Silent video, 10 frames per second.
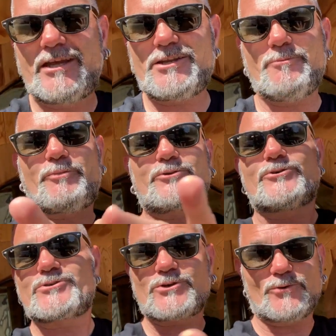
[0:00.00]
can you put
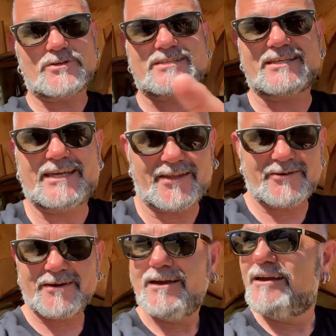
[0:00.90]
those two words
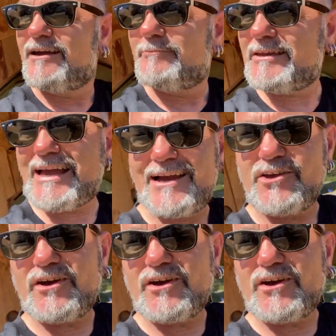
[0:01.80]
together? Yeah, you